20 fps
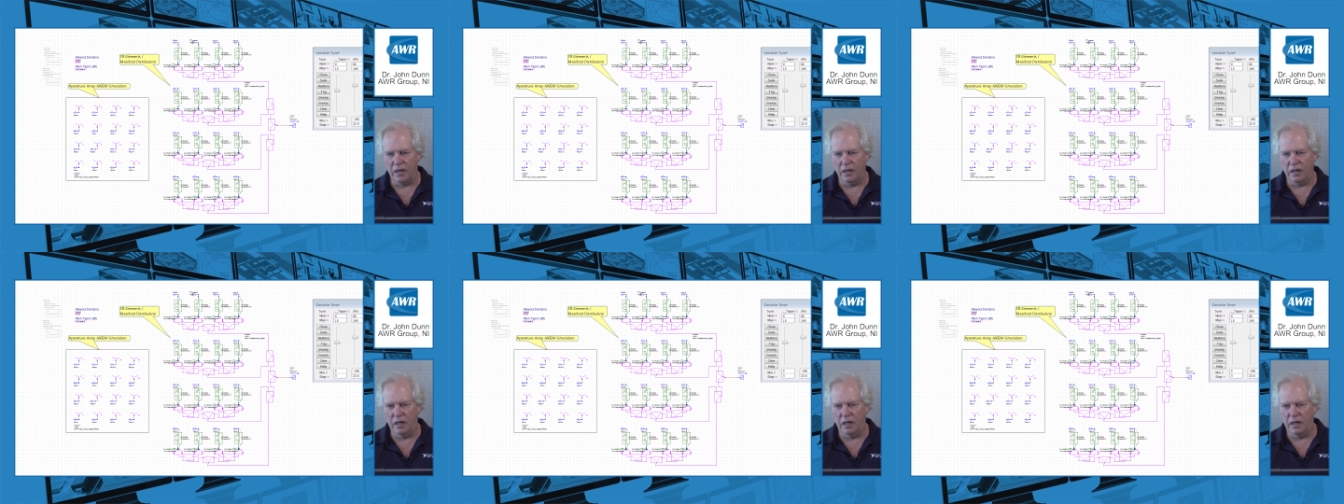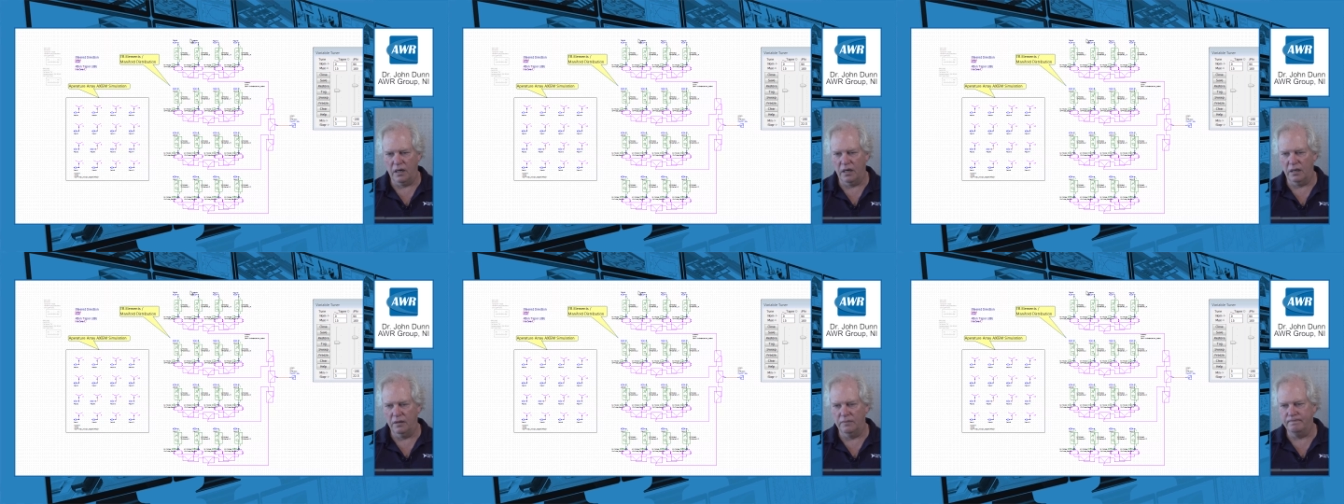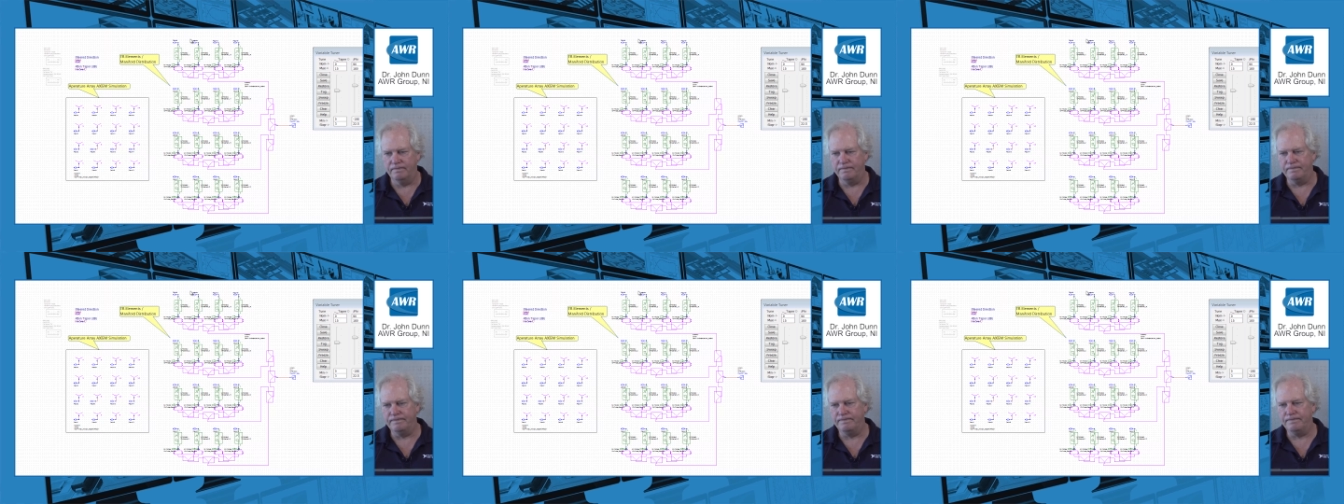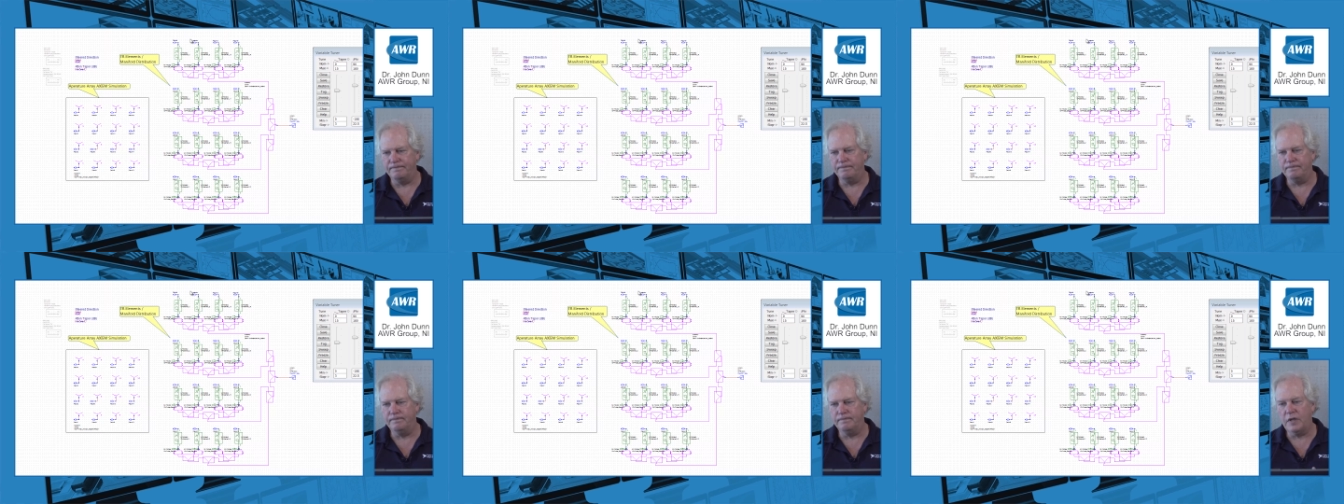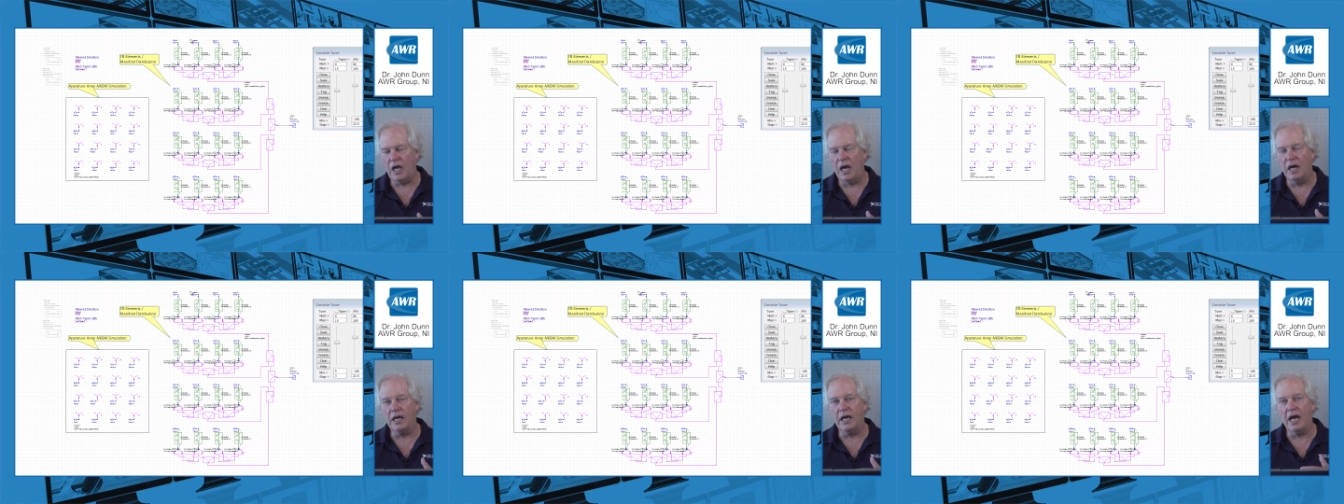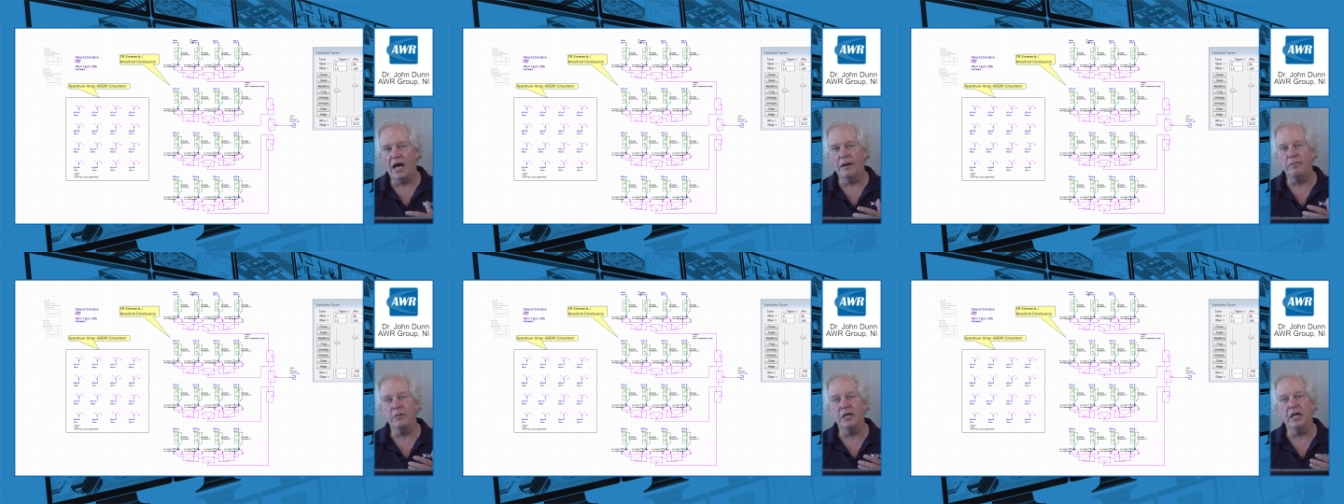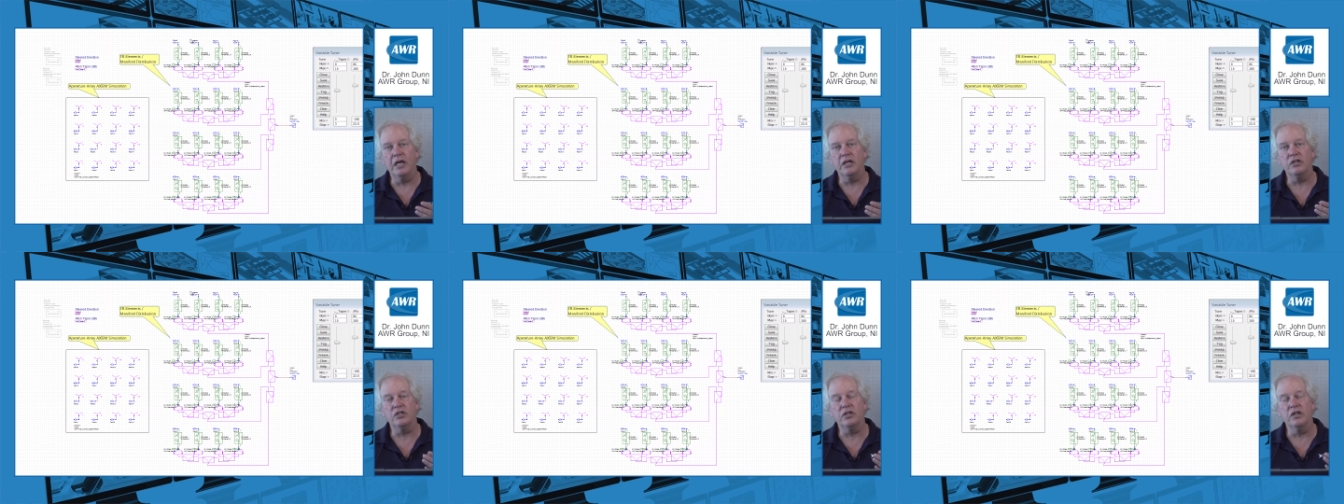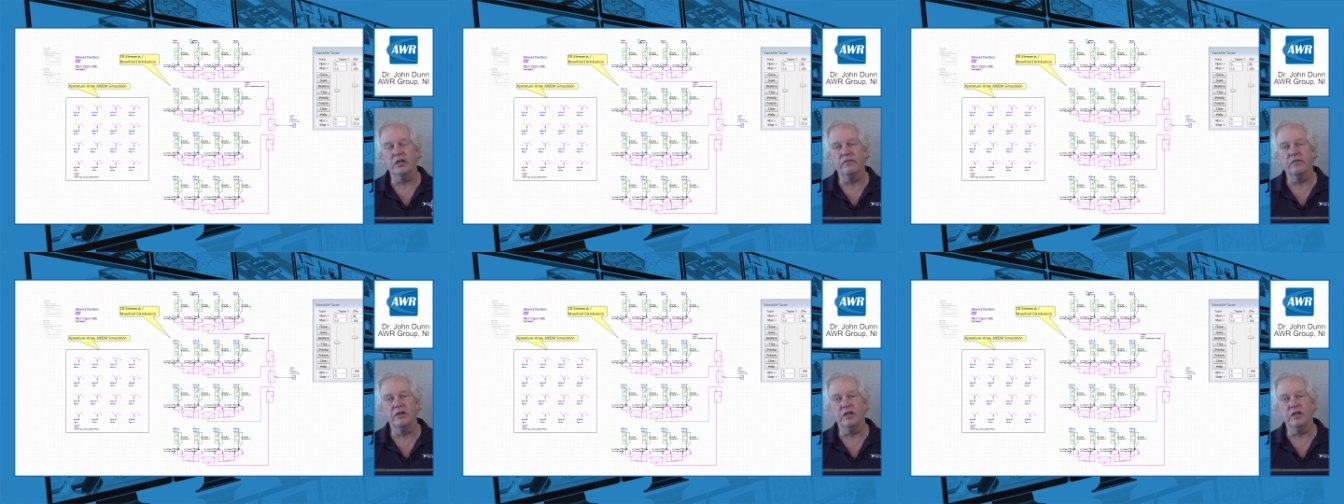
um, a combination of